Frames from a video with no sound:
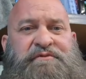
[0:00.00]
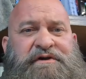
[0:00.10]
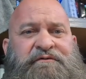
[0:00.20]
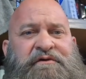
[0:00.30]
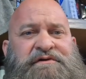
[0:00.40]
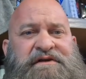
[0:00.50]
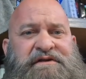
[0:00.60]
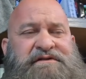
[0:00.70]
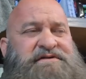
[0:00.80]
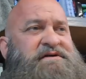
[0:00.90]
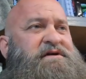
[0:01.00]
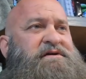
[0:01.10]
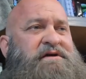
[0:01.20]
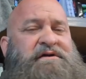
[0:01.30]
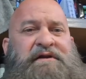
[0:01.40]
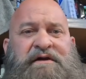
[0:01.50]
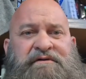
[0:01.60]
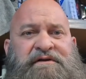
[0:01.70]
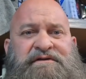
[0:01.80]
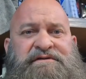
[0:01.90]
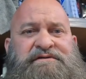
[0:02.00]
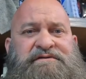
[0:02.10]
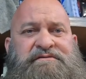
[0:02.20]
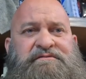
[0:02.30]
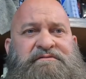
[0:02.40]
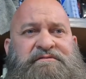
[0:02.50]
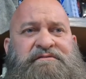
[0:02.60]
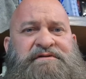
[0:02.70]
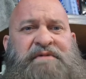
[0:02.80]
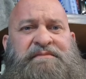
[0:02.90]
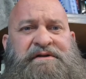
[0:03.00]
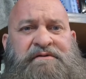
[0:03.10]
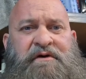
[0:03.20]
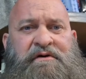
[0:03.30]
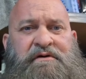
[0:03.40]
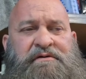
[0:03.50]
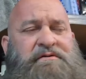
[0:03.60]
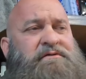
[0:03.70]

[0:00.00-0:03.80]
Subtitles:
When you first get the seat and you're like, wow, this might be too hard.